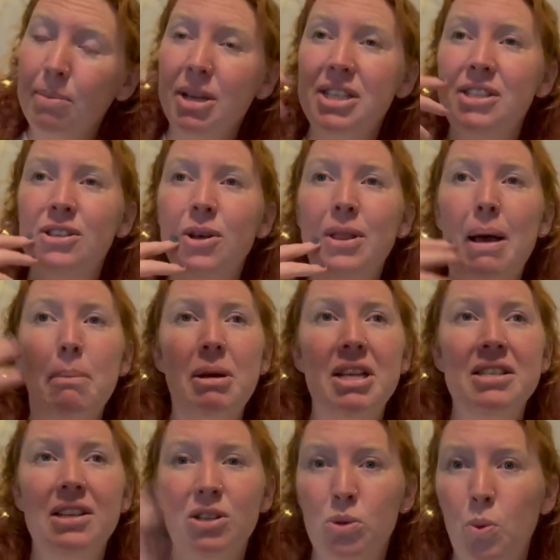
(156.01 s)
And so that
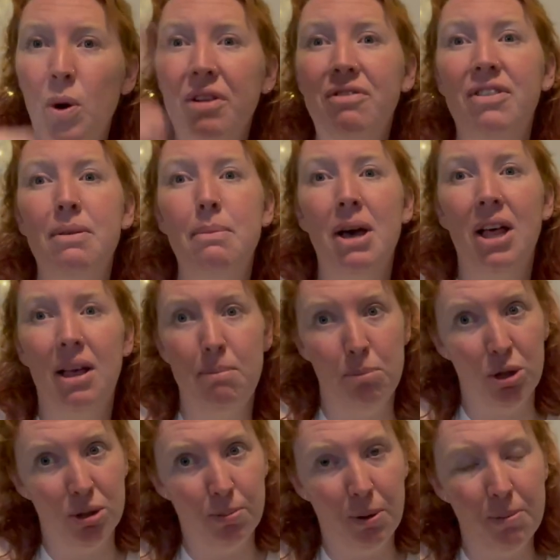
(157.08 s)
means there's one female and
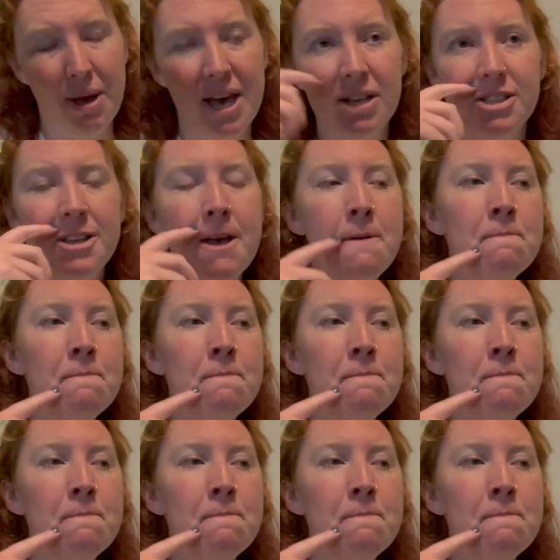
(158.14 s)
multiple males.